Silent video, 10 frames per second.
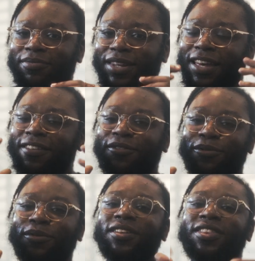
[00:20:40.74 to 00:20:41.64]

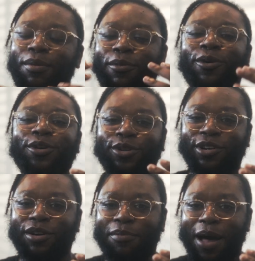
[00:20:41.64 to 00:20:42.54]
it, the more you
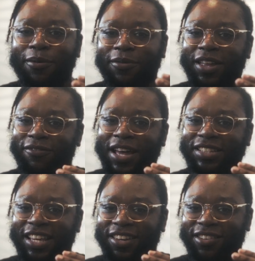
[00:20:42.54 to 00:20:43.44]
learn about
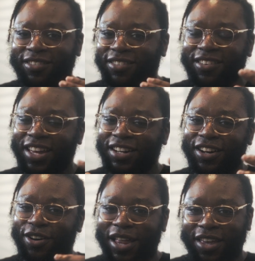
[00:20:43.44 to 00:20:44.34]
investing, you're you're gonna
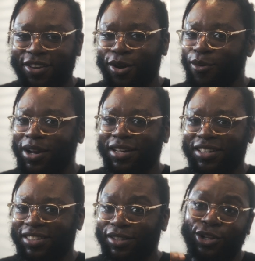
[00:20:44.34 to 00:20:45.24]
know. Like you don't want to
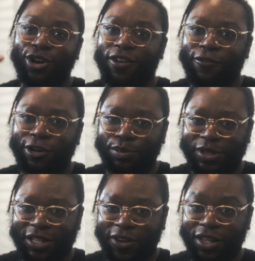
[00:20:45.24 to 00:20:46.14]
just look for a
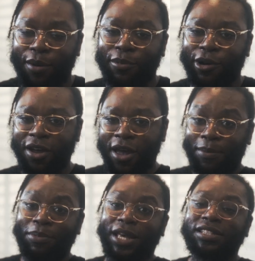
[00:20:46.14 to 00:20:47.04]
specific number
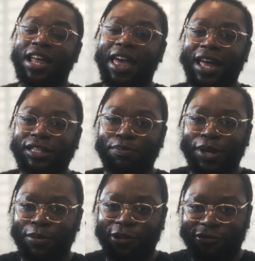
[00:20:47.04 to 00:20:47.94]
because that gets
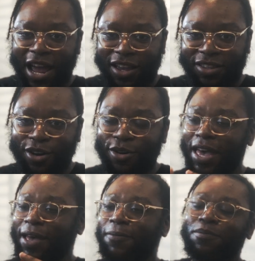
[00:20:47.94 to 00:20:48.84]
people wrecked.
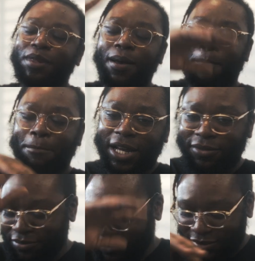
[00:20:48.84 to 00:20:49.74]
Okay,
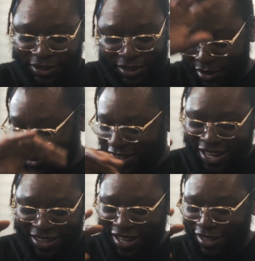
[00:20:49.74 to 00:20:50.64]
but
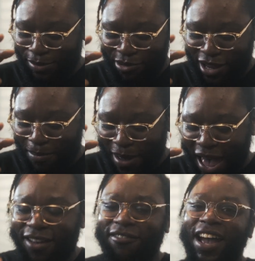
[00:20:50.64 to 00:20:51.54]
let, let's bring it
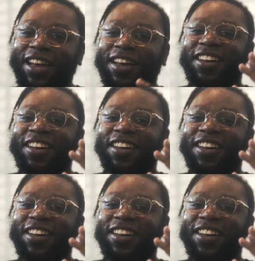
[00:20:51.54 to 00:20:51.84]
back, right?